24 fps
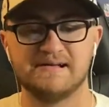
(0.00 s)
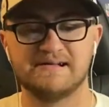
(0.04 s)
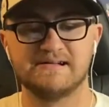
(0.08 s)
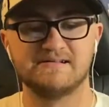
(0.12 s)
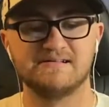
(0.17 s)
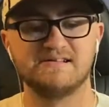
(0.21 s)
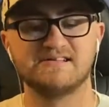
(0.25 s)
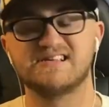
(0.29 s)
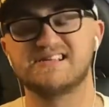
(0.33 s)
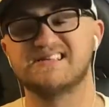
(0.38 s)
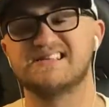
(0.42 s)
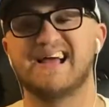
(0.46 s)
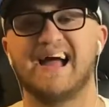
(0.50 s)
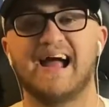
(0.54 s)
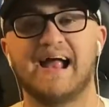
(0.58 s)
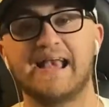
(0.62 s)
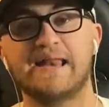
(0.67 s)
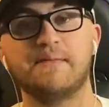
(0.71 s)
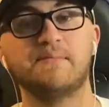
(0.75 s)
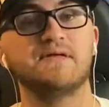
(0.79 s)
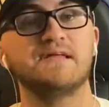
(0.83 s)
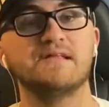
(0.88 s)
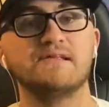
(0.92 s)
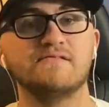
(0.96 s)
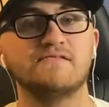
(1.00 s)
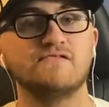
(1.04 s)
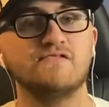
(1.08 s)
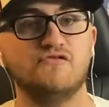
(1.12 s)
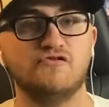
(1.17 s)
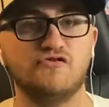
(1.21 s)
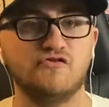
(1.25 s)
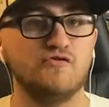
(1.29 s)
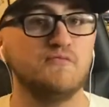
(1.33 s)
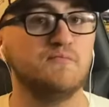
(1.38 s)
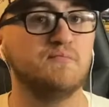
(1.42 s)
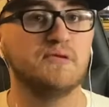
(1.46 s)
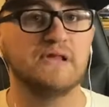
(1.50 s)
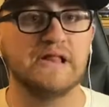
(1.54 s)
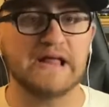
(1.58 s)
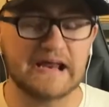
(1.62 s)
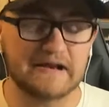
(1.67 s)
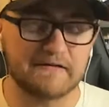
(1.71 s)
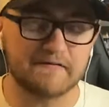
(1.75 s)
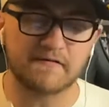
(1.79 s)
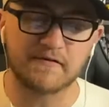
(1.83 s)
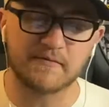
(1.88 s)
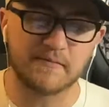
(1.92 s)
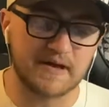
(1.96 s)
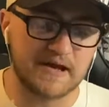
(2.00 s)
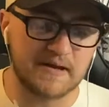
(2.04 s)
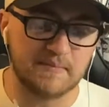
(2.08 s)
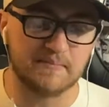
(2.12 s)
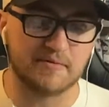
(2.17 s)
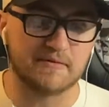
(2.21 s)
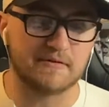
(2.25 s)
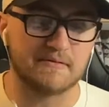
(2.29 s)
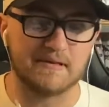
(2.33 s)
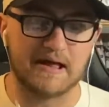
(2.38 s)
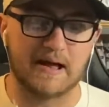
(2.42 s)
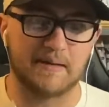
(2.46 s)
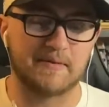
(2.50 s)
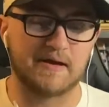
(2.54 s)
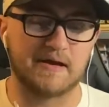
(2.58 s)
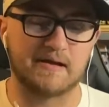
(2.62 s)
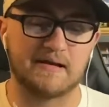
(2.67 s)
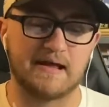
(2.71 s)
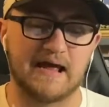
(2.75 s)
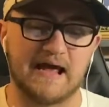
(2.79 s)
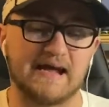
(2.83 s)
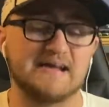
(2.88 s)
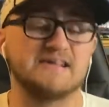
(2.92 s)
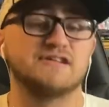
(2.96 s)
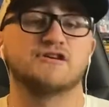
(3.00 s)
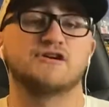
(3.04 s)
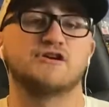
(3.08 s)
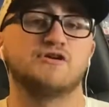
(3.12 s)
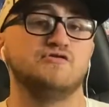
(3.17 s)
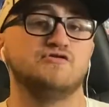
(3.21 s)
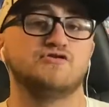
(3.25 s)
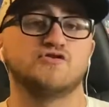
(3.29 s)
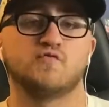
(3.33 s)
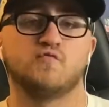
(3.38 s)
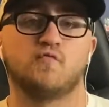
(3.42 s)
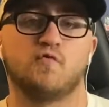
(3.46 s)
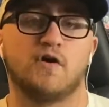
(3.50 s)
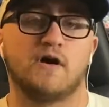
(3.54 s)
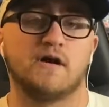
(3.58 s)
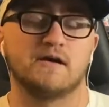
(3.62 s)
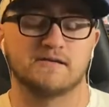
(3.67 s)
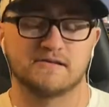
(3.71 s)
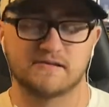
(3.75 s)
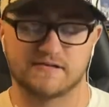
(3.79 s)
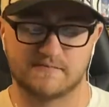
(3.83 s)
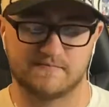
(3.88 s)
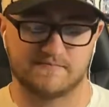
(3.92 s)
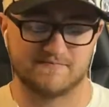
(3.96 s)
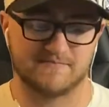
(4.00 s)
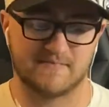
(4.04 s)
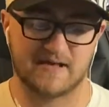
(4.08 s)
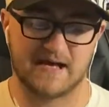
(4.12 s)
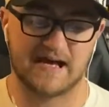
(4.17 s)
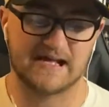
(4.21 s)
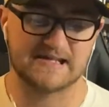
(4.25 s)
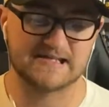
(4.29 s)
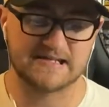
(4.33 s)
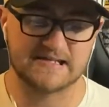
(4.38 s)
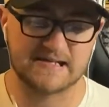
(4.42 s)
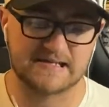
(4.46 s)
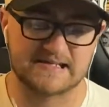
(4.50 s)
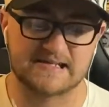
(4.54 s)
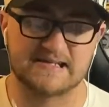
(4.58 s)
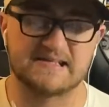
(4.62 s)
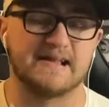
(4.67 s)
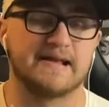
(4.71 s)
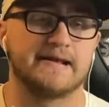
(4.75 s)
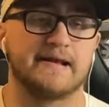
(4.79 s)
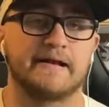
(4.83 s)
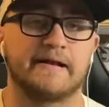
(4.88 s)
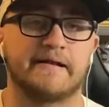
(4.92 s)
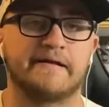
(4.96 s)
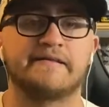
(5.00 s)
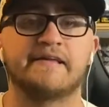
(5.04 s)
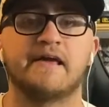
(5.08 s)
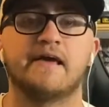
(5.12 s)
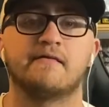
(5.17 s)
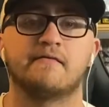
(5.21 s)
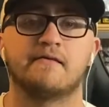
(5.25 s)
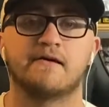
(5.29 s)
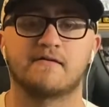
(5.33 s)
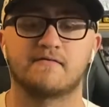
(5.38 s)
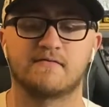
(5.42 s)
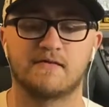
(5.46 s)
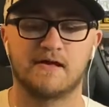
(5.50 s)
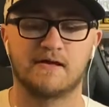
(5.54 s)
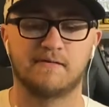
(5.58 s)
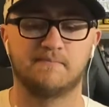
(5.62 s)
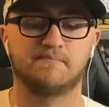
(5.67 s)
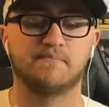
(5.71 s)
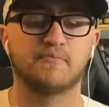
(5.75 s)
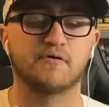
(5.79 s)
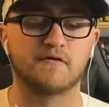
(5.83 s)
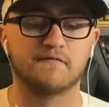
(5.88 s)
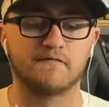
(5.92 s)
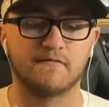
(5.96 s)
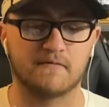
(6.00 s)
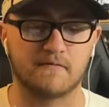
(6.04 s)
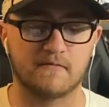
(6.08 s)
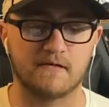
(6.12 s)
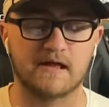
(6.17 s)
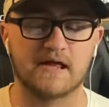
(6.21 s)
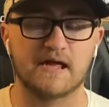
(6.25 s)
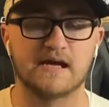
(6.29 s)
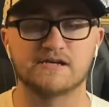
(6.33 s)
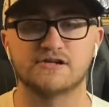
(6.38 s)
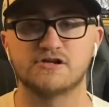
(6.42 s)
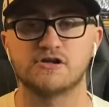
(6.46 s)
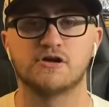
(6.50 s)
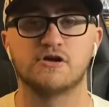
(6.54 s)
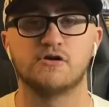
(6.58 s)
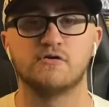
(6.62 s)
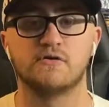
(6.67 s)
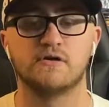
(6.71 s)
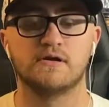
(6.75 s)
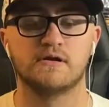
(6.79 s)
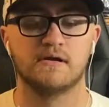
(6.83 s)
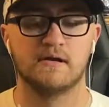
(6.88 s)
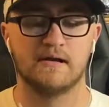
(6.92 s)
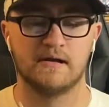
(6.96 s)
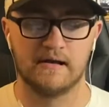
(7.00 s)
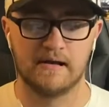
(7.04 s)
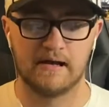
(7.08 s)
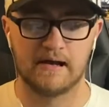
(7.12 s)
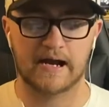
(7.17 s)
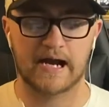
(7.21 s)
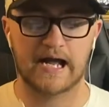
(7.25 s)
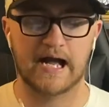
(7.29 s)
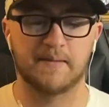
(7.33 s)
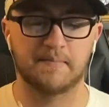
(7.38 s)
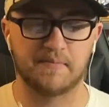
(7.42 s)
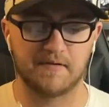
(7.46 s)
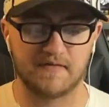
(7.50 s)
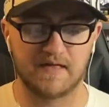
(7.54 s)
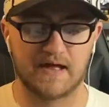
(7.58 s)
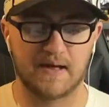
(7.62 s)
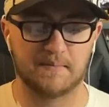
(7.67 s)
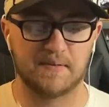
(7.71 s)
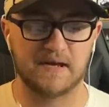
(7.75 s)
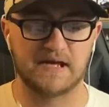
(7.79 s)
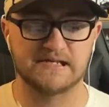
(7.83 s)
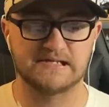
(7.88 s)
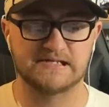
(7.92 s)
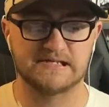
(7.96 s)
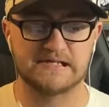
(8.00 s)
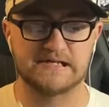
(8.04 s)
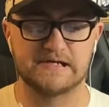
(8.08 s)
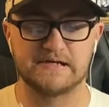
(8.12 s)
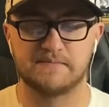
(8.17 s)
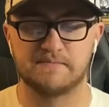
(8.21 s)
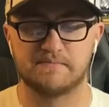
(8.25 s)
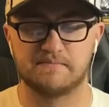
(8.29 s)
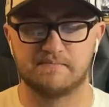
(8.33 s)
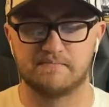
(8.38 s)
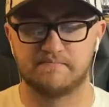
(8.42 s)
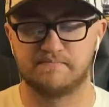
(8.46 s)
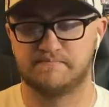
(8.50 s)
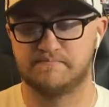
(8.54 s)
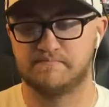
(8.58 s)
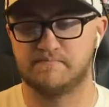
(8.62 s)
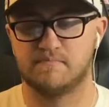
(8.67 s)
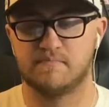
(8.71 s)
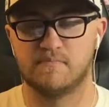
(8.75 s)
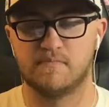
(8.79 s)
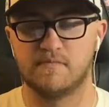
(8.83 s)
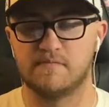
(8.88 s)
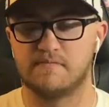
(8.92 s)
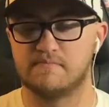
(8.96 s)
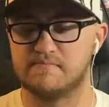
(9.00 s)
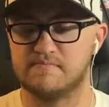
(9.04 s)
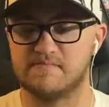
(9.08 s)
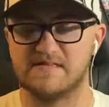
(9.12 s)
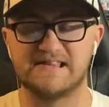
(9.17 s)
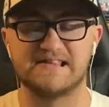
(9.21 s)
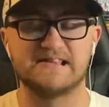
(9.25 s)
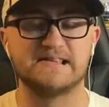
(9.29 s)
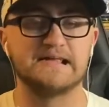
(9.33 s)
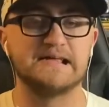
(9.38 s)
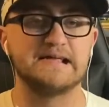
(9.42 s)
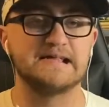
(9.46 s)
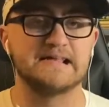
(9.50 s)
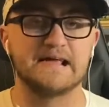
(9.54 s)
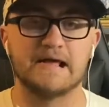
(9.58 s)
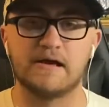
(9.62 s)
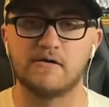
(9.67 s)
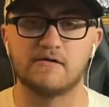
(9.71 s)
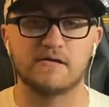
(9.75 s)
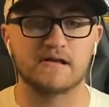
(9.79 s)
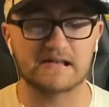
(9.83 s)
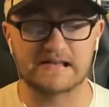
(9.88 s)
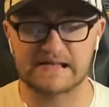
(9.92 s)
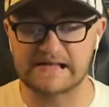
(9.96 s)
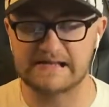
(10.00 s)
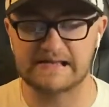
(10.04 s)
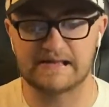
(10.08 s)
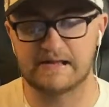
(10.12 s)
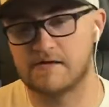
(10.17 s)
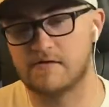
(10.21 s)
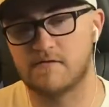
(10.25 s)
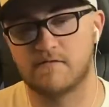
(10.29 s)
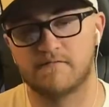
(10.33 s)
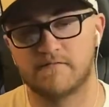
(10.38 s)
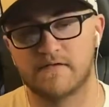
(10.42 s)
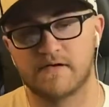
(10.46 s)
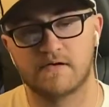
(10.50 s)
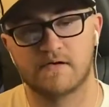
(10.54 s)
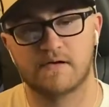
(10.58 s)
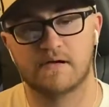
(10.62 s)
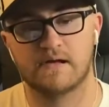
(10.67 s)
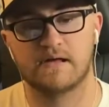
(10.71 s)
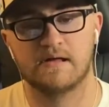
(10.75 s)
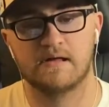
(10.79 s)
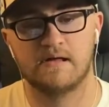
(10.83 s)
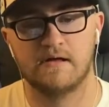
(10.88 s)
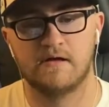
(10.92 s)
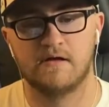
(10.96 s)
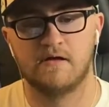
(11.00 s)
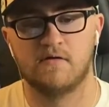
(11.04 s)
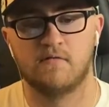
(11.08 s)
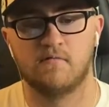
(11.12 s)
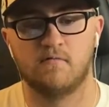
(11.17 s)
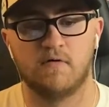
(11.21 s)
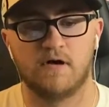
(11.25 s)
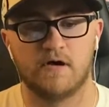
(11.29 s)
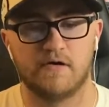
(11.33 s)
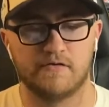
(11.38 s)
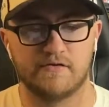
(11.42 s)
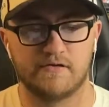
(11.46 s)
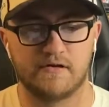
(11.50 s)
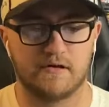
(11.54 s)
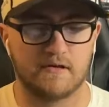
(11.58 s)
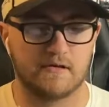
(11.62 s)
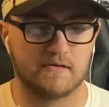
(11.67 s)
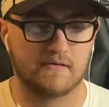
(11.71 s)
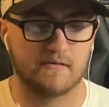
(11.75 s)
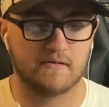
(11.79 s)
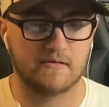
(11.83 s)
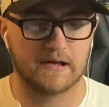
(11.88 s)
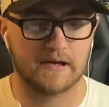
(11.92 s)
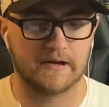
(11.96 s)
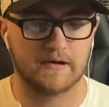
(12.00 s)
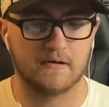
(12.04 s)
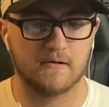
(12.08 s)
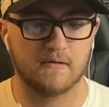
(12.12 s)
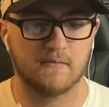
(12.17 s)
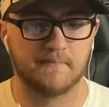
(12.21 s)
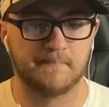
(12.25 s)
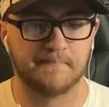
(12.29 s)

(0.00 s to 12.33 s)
Just a tiny bit too plain for me, but execution-wise, I'd say it's a 10 out of 10. Like, they perfectly executed, copied that paint scheme detail to detail. Very well done there.